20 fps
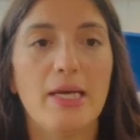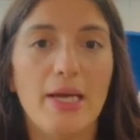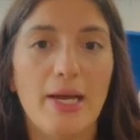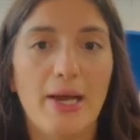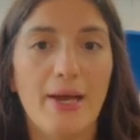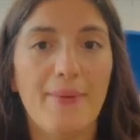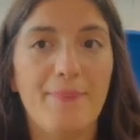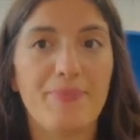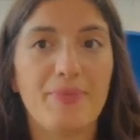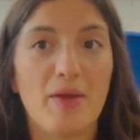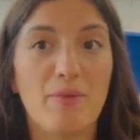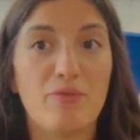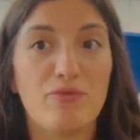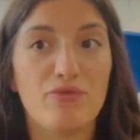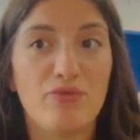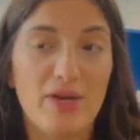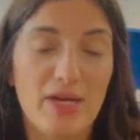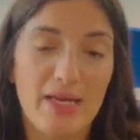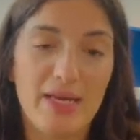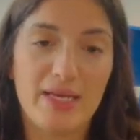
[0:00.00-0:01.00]
I'm
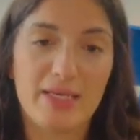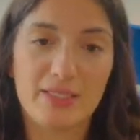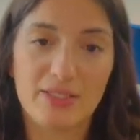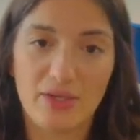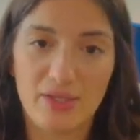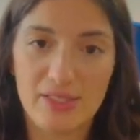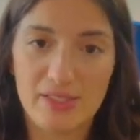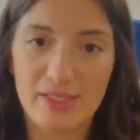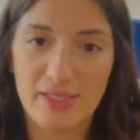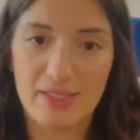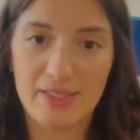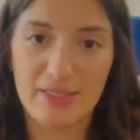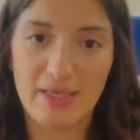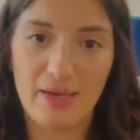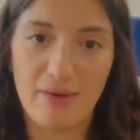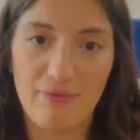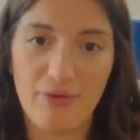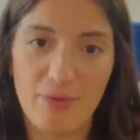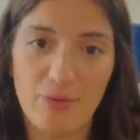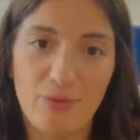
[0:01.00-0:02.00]
really excited to
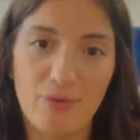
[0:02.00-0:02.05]
have you